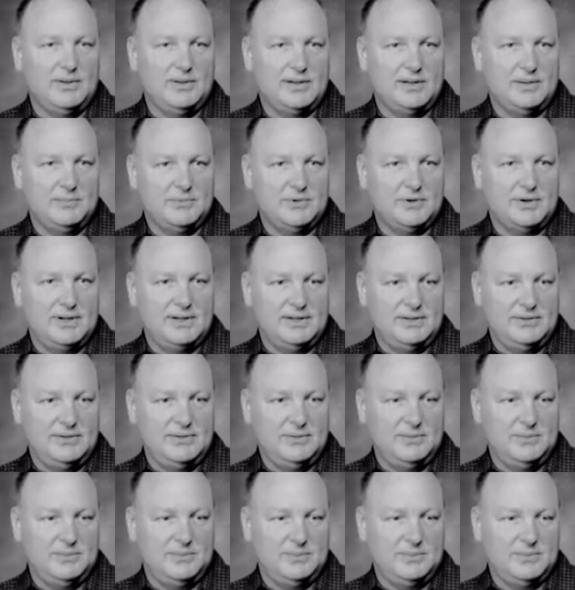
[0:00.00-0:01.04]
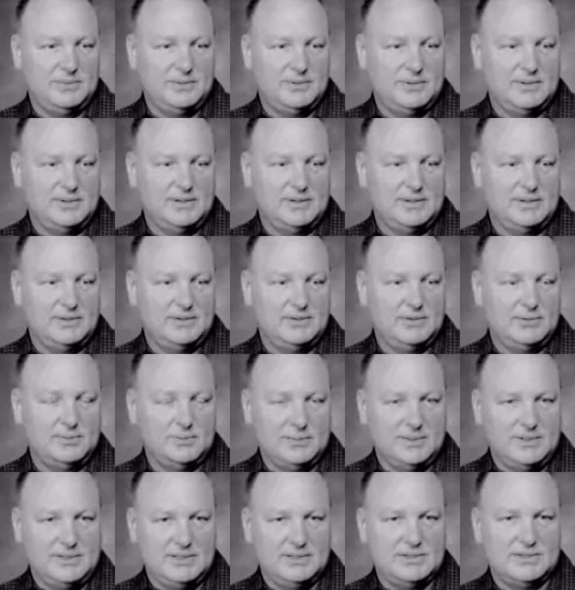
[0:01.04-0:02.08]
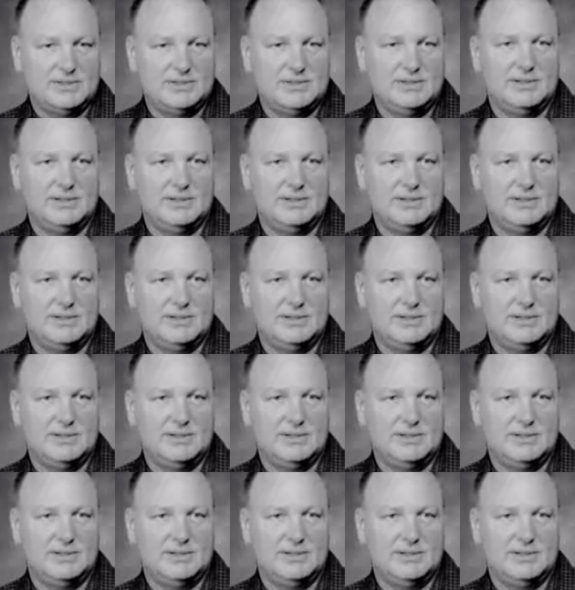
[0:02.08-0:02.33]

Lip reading: that I'm trying to reach.